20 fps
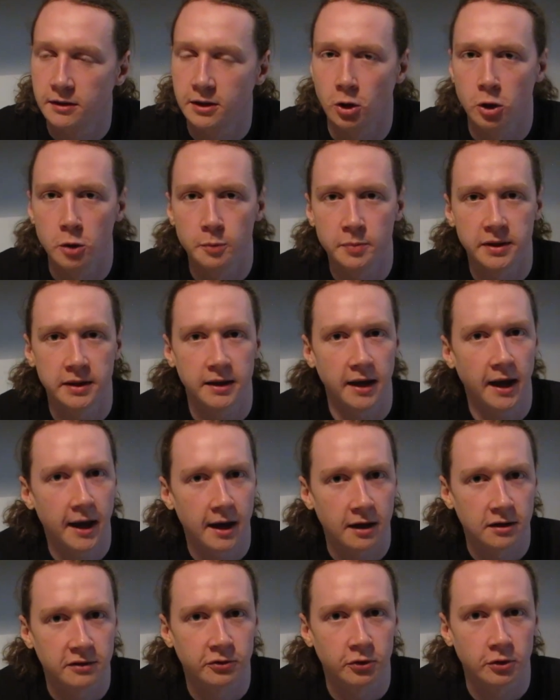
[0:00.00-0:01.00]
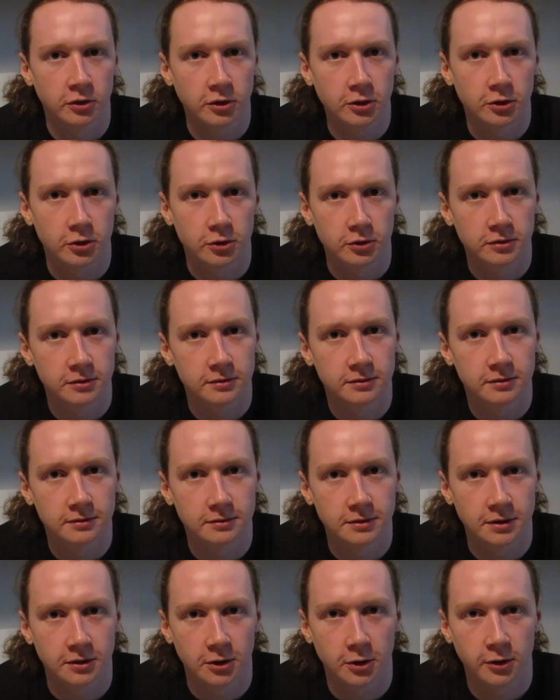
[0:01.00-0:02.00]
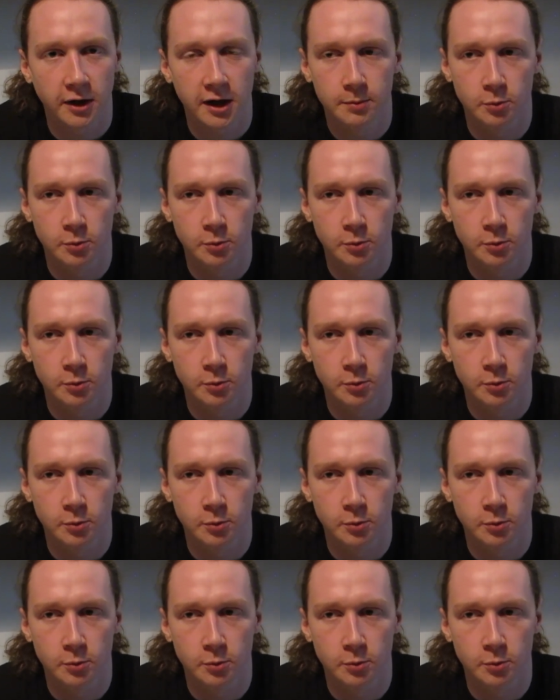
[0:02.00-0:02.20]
opening act for you. You know,